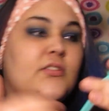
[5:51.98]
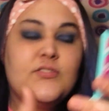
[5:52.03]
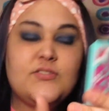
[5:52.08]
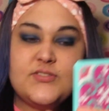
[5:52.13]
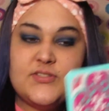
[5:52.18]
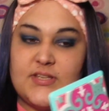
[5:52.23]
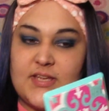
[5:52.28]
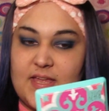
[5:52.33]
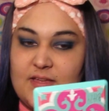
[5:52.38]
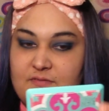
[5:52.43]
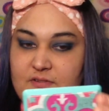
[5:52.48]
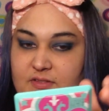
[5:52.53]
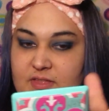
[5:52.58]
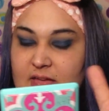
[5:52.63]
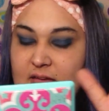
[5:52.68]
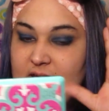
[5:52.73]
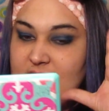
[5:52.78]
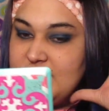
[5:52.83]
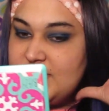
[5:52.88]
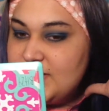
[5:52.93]
So yeah, for the
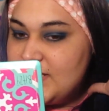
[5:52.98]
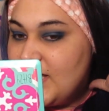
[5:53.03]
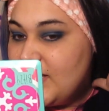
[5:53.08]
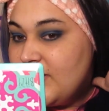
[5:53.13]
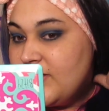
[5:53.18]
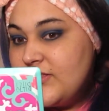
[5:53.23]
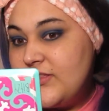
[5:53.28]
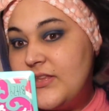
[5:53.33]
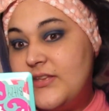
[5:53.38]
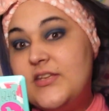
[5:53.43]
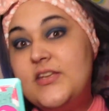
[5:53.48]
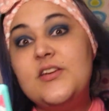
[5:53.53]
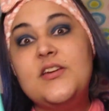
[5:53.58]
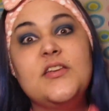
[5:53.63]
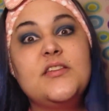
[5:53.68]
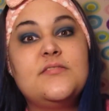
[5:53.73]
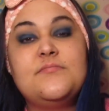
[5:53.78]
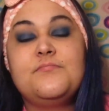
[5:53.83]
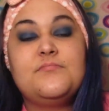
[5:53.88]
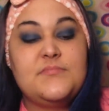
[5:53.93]
eyeshadow, that you
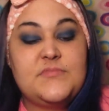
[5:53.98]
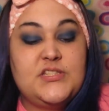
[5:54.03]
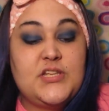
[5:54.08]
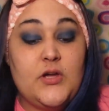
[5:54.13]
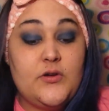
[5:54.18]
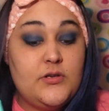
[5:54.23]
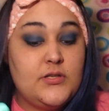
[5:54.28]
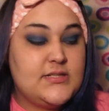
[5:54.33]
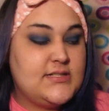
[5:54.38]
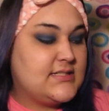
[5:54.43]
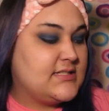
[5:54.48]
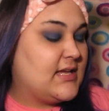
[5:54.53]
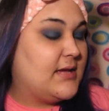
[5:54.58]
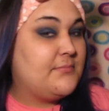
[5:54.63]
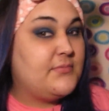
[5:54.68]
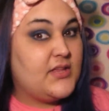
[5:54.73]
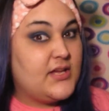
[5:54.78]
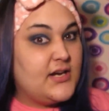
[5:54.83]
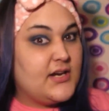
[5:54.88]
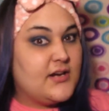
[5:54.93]
could totally
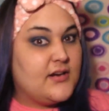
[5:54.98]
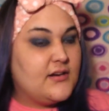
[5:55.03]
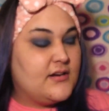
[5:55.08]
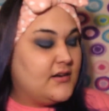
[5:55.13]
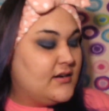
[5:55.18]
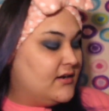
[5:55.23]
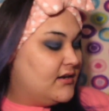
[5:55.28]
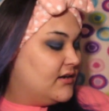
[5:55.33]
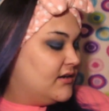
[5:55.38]
stop there.